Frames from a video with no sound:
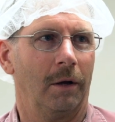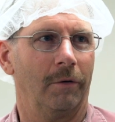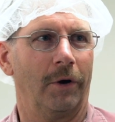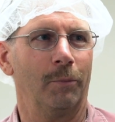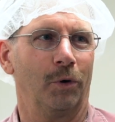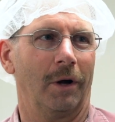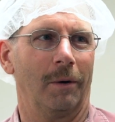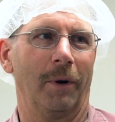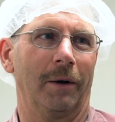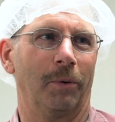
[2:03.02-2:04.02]
So. If I put
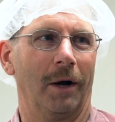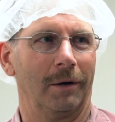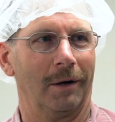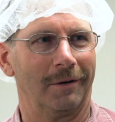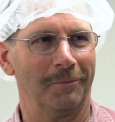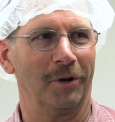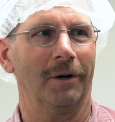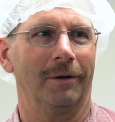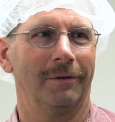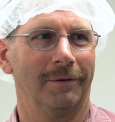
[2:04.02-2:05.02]
out a bad product, I'm
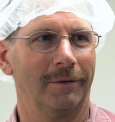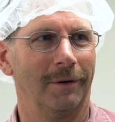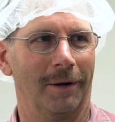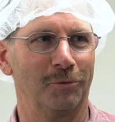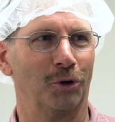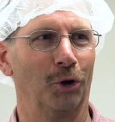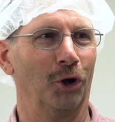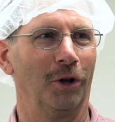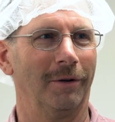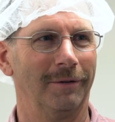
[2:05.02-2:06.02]
done. Can't I'm sleep so
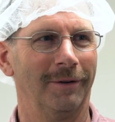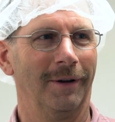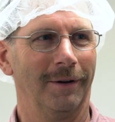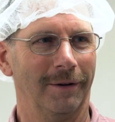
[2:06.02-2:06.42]
little. Night. I get it.